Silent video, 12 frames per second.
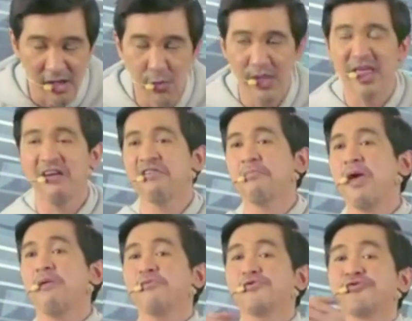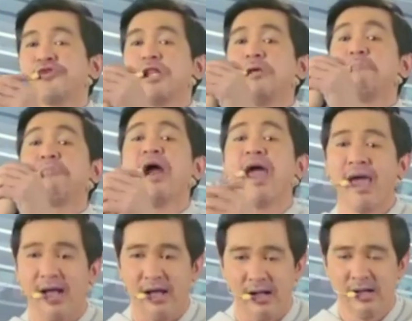You will never be able to really
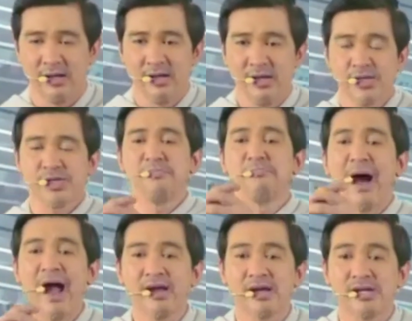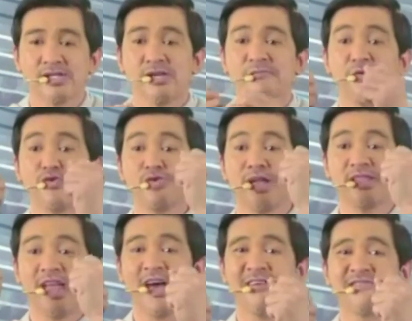break some barriers if you do
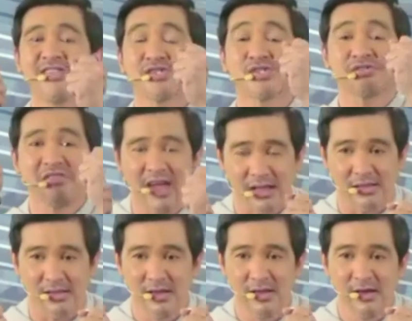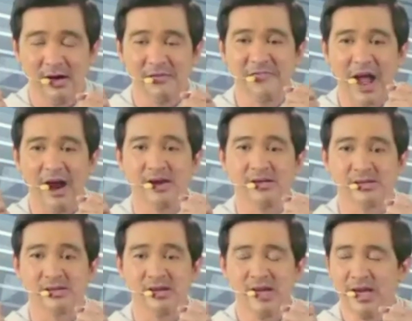not have that strength of
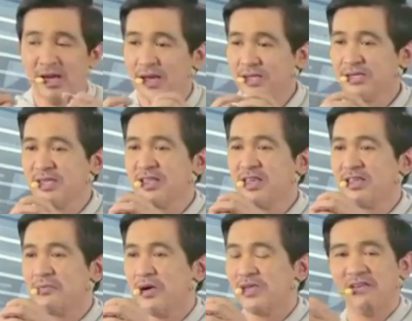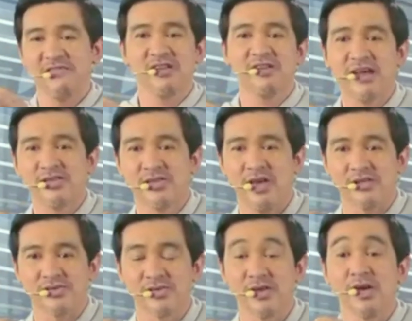character. It's not just about having the right
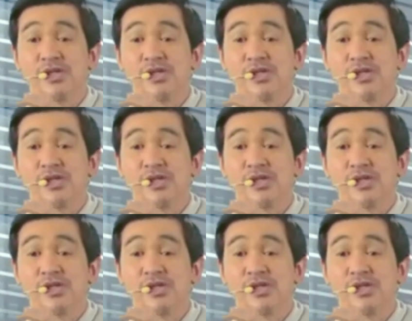skills.